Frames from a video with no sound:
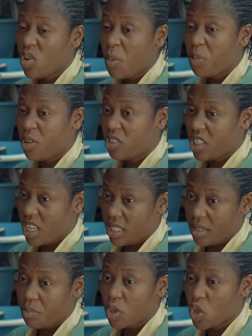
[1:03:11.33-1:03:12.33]
you
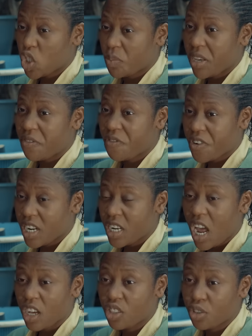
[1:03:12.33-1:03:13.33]
apologizing because my friend
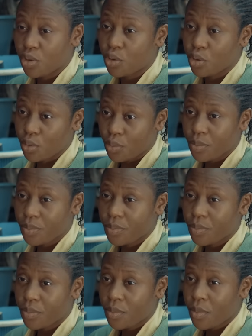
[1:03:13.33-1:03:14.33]
asked you to?
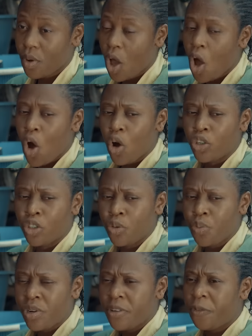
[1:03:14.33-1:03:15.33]
Or do
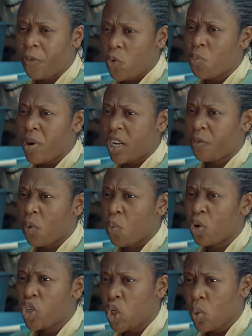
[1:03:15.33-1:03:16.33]
you really feel bad for
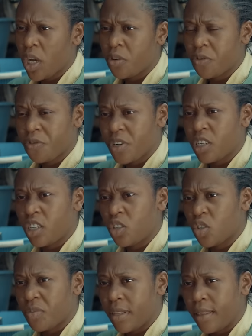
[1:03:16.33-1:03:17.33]
what you and your friend
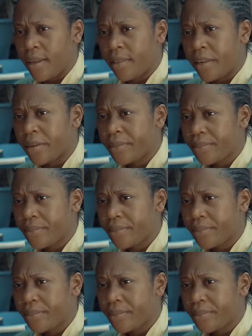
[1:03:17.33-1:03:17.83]
did to me that day?